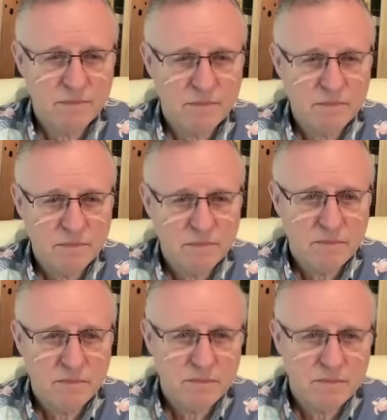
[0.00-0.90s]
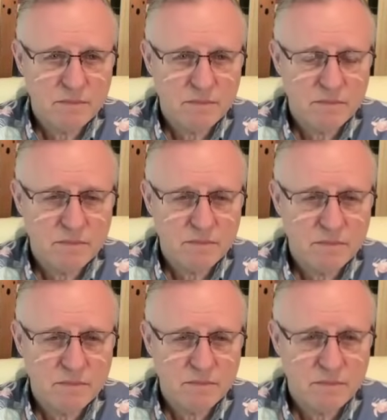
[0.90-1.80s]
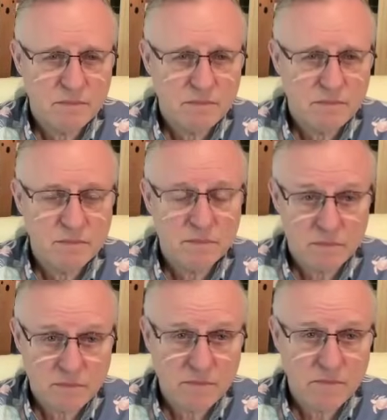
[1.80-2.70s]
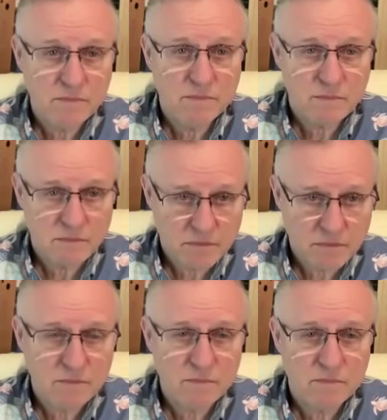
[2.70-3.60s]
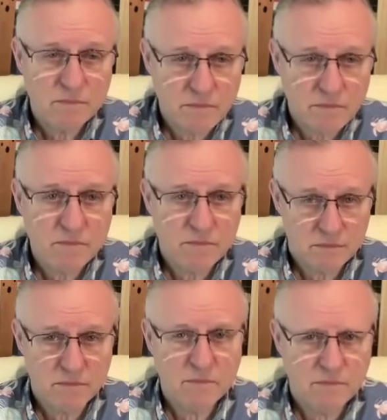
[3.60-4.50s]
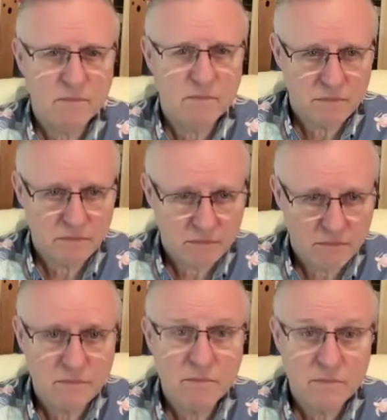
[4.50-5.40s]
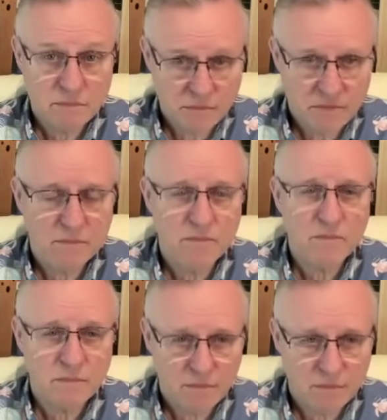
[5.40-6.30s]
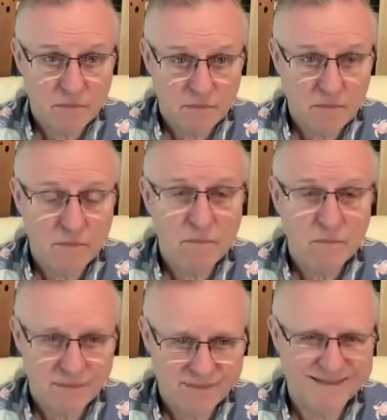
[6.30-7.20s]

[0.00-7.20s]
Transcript: [no speech]